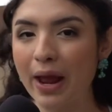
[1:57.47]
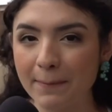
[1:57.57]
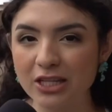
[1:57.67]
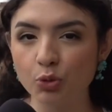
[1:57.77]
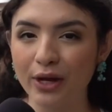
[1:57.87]

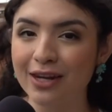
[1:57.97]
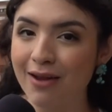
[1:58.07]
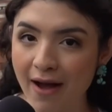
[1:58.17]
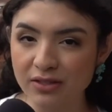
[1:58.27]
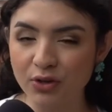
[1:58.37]
right
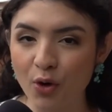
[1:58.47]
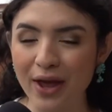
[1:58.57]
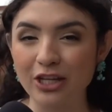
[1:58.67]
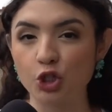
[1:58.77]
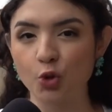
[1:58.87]
between
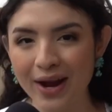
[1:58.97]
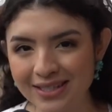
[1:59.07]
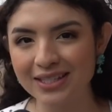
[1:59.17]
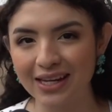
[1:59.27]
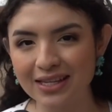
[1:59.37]
Knoxville and
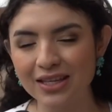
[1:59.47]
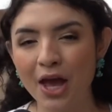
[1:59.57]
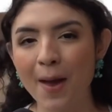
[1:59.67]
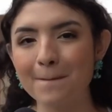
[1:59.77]
Tri-Cities